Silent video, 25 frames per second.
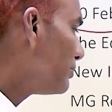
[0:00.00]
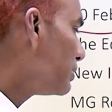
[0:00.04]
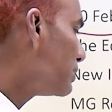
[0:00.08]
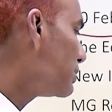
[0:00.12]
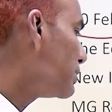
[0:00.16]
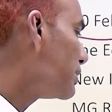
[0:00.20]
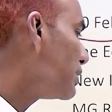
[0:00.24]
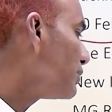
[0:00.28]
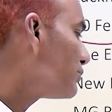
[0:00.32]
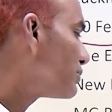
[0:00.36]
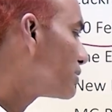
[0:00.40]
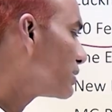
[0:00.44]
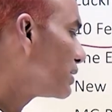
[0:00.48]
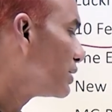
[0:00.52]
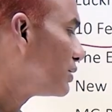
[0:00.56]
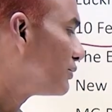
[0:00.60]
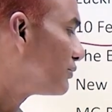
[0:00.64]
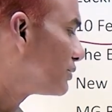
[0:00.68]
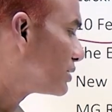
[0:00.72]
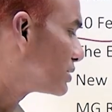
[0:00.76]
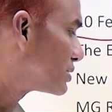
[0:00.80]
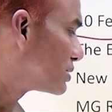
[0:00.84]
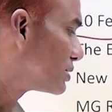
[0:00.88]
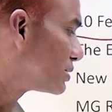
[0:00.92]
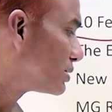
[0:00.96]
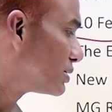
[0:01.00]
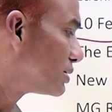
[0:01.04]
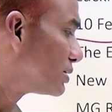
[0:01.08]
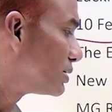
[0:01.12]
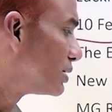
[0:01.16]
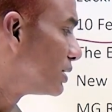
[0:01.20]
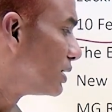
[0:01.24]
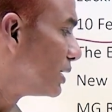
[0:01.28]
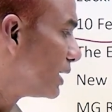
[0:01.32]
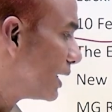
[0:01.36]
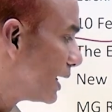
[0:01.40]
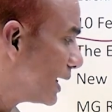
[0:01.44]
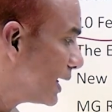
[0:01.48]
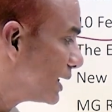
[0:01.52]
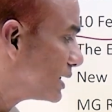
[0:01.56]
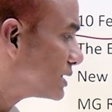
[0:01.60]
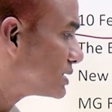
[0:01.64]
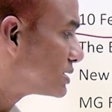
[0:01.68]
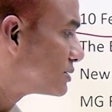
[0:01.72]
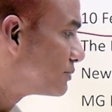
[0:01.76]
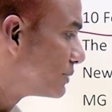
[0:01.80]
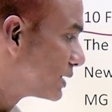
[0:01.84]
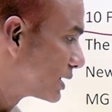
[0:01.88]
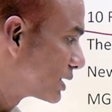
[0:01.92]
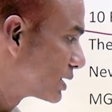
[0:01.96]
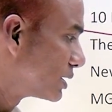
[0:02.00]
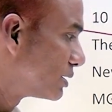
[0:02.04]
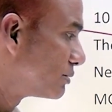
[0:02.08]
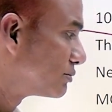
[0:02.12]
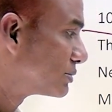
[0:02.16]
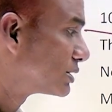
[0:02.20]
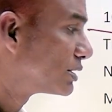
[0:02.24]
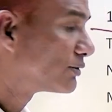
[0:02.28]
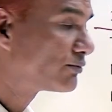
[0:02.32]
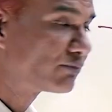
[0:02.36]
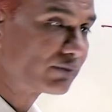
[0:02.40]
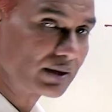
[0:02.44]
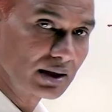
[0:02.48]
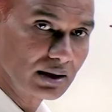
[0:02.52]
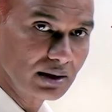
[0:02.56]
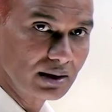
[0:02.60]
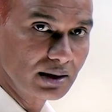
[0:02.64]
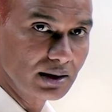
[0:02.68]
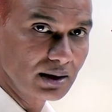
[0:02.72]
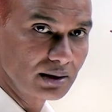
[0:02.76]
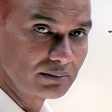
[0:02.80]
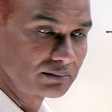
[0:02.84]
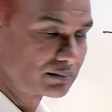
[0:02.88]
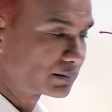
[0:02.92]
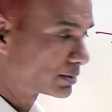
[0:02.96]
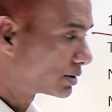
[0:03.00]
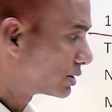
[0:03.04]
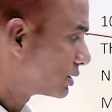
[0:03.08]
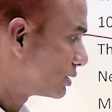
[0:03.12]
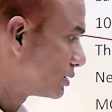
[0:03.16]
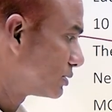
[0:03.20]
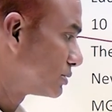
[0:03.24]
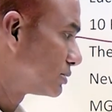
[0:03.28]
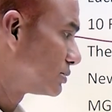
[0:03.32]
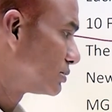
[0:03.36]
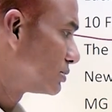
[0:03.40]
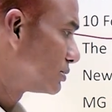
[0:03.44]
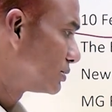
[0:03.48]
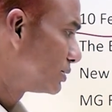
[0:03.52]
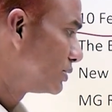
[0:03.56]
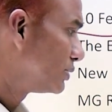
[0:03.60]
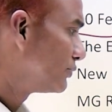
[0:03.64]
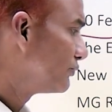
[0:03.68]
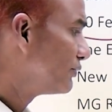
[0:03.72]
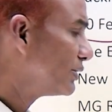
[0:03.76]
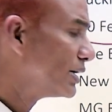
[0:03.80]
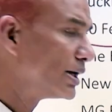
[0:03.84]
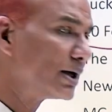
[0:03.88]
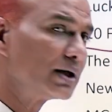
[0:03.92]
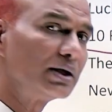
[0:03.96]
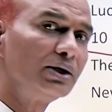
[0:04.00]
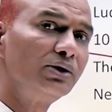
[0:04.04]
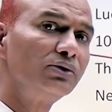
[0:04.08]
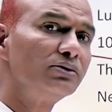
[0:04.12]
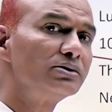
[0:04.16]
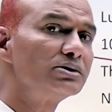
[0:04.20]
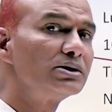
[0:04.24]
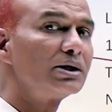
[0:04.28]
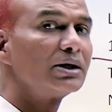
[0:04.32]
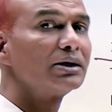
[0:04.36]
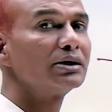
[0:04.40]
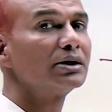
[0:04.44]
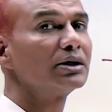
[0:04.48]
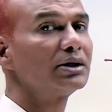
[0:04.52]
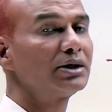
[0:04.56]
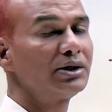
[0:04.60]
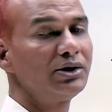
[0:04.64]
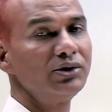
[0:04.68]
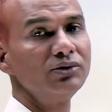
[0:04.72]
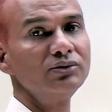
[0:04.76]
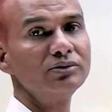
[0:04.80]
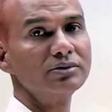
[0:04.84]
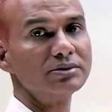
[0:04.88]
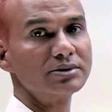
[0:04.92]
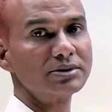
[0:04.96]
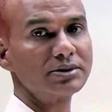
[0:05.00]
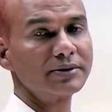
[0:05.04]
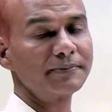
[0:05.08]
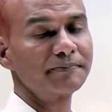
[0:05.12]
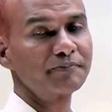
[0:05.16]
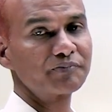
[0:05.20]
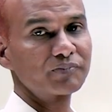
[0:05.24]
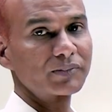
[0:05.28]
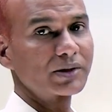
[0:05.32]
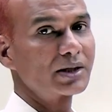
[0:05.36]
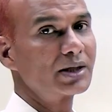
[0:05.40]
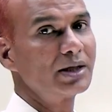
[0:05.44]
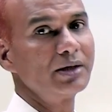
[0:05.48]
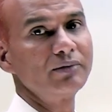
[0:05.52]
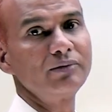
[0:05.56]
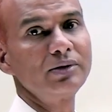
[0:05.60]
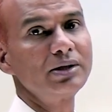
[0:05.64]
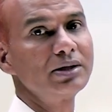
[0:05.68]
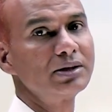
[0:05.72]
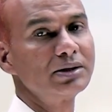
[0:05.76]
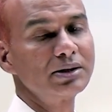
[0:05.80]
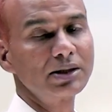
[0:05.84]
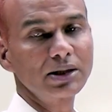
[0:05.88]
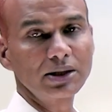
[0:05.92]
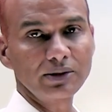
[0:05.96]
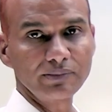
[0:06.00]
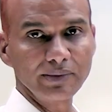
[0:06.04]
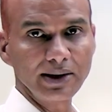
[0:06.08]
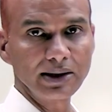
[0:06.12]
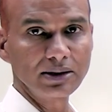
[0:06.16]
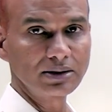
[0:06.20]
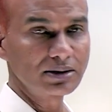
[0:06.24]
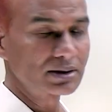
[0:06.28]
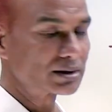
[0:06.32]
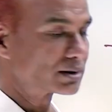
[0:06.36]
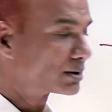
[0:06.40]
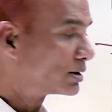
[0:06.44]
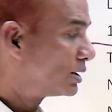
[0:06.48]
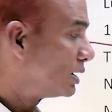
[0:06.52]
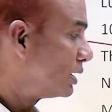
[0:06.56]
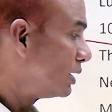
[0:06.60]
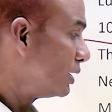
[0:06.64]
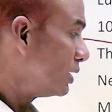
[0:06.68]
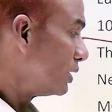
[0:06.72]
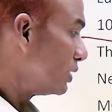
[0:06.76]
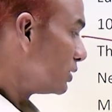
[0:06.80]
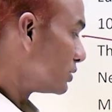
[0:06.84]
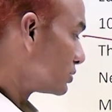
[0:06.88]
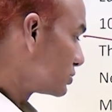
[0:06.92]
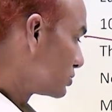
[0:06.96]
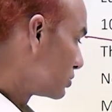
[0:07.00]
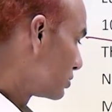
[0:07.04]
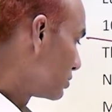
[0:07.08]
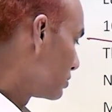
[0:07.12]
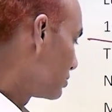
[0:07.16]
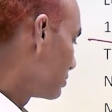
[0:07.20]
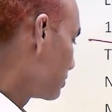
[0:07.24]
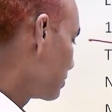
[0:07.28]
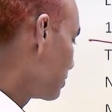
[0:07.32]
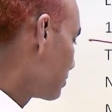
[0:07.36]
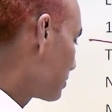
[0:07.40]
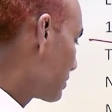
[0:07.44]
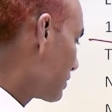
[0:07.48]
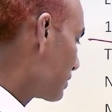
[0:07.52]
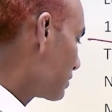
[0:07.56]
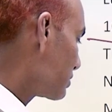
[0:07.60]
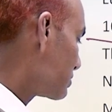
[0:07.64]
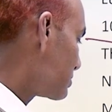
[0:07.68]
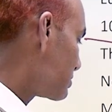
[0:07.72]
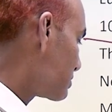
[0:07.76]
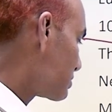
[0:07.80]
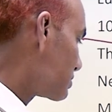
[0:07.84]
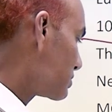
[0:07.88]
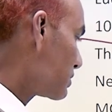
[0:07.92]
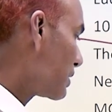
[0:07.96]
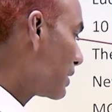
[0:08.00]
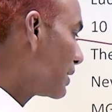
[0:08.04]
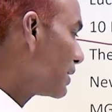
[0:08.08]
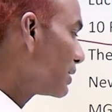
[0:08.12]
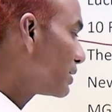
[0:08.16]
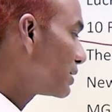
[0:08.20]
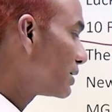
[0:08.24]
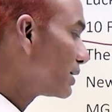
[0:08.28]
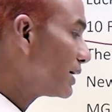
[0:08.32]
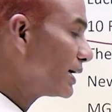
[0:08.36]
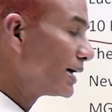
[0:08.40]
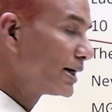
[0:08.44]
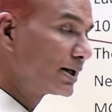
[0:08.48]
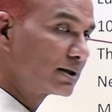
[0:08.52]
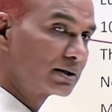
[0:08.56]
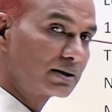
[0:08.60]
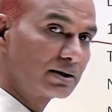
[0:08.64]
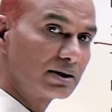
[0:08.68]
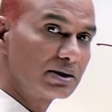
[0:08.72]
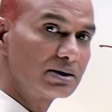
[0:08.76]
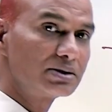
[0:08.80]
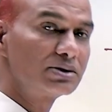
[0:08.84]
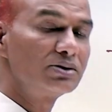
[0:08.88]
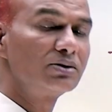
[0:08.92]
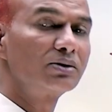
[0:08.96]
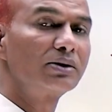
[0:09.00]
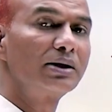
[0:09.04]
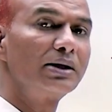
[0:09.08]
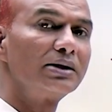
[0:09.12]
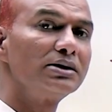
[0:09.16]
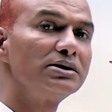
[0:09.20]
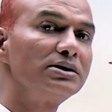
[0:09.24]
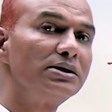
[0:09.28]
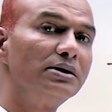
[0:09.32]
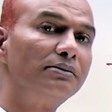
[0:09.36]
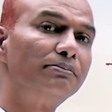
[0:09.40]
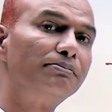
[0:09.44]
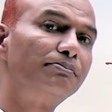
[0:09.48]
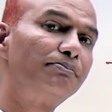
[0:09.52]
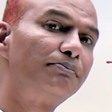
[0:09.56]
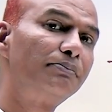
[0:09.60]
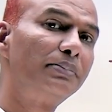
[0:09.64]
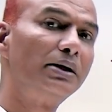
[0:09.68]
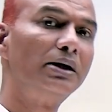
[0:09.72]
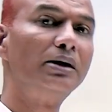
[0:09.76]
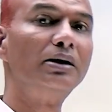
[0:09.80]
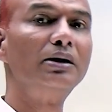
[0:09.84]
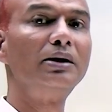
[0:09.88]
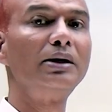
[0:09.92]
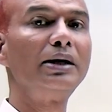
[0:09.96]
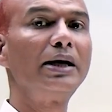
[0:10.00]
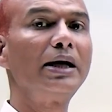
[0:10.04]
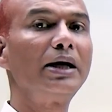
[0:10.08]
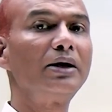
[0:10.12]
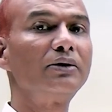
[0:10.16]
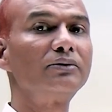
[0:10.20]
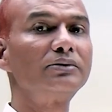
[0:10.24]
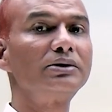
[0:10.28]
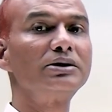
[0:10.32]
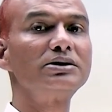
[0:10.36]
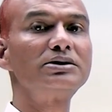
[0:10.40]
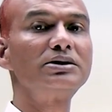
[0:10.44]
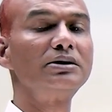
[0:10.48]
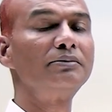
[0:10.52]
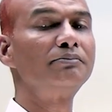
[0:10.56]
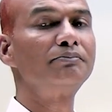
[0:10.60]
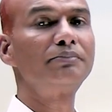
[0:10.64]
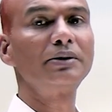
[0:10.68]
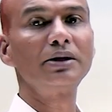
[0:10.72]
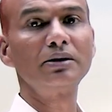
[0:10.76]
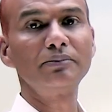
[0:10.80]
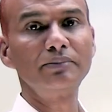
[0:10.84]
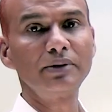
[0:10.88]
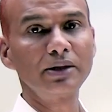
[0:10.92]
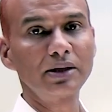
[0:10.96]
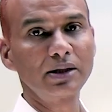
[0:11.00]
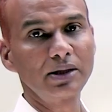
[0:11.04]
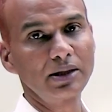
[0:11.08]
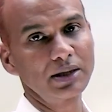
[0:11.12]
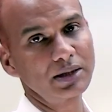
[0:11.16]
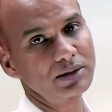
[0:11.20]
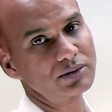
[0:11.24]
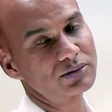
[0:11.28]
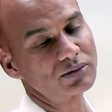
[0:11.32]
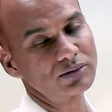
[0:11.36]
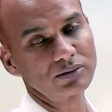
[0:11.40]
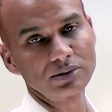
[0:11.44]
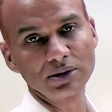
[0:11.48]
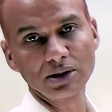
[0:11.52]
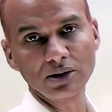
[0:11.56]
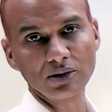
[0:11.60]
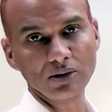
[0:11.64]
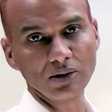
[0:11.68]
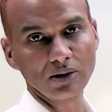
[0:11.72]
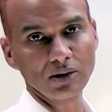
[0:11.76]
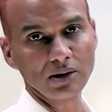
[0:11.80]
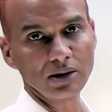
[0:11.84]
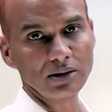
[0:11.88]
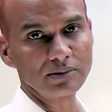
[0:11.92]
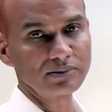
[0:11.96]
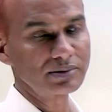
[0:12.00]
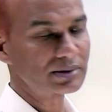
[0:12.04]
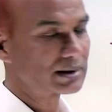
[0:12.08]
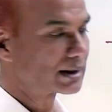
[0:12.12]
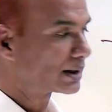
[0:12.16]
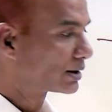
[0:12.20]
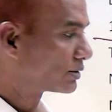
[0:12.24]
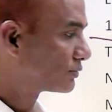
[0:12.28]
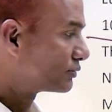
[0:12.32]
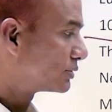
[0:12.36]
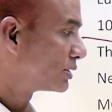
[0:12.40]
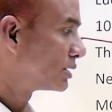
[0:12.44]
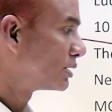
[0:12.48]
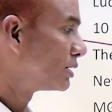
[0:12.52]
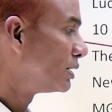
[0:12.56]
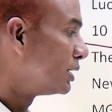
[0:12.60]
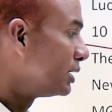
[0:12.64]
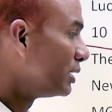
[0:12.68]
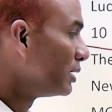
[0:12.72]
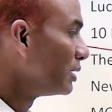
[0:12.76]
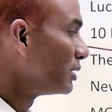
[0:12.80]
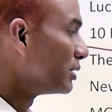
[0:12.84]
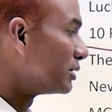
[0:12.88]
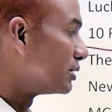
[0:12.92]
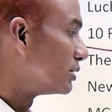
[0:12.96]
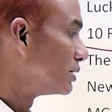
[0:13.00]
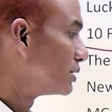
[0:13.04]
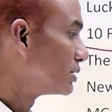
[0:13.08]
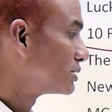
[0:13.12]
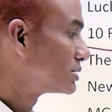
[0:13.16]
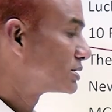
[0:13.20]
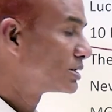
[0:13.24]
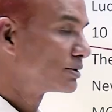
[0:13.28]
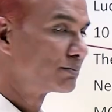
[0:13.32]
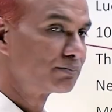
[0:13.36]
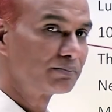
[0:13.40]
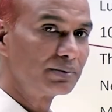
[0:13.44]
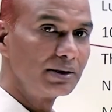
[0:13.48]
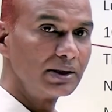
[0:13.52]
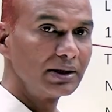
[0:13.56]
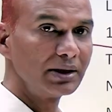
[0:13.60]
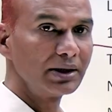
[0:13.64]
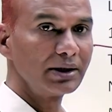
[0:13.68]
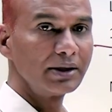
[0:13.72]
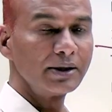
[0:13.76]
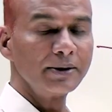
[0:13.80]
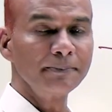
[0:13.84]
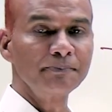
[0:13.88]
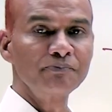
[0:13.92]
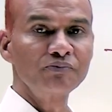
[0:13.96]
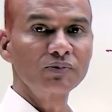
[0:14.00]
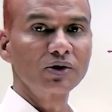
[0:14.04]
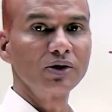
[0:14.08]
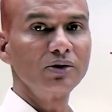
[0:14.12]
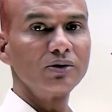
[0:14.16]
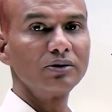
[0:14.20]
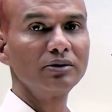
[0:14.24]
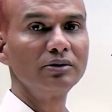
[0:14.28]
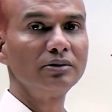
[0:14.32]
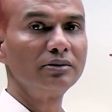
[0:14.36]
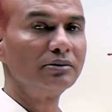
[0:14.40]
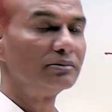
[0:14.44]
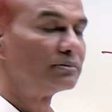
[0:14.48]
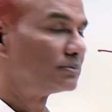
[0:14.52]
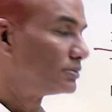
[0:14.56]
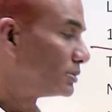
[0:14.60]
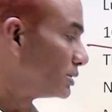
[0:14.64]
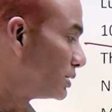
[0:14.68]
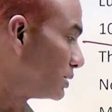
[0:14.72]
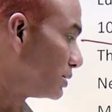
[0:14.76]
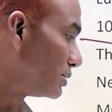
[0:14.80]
believe television has become the fulcrum. Now, we are using the cues given in the question. So you can start like this. You can have the simple beginning through the columns that will simply, you know,